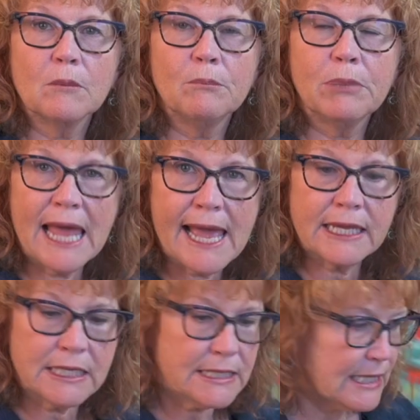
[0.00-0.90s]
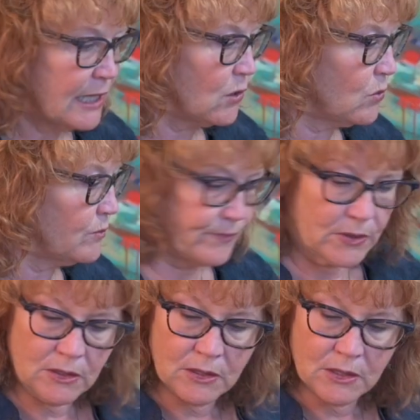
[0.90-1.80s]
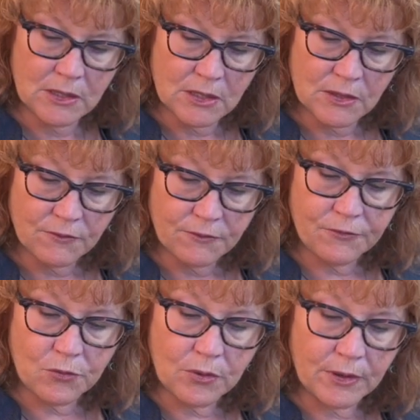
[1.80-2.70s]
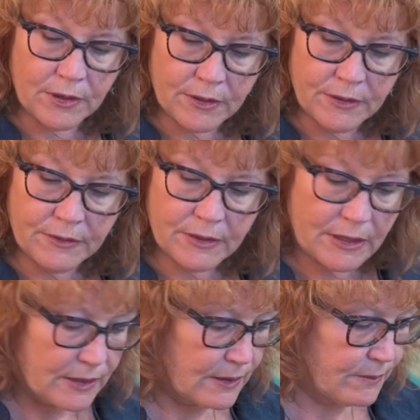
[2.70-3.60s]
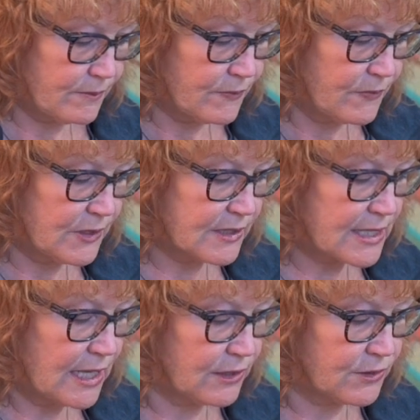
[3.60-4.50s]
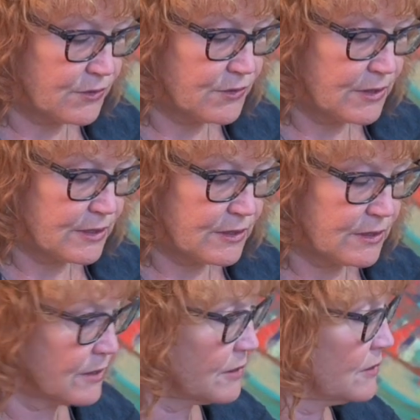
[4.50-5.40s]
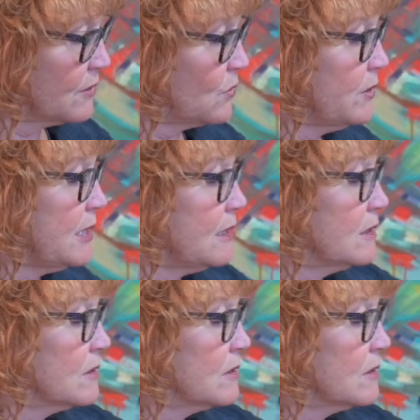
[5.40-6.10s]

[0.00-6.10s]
black and yellow for this color is the green.